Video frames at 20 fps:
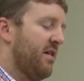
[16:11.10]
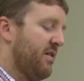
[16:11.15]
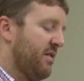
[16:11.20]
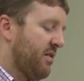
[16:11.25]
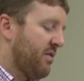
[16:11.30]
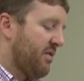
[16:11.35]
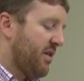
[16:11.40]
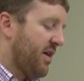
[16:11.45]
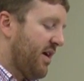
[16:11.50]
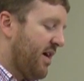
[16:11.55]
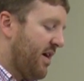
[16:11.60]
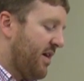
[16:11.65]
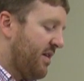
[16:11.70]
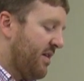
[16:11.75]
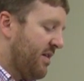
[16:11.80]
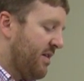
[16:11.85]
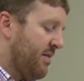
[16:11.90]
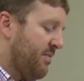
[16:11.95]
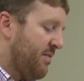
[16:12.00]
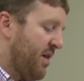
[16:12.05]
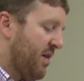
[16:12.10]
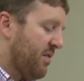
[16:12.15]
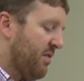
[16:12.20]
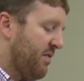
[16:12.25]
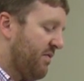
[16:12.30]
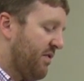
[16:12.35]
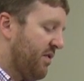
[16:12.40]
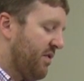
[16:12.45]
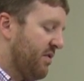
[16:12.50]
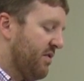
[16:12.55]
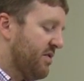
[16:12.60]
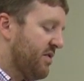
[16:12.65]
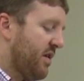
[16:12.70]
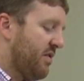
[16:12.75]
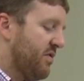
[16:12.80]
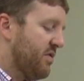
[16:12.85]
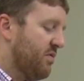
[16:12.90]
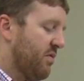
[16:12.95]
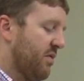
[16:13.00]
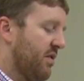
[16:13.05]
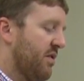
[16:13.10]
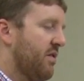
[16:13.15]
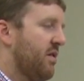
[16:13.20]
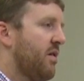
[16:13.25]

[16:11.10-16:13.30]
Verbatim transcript: can all agree on in the medical field is always wear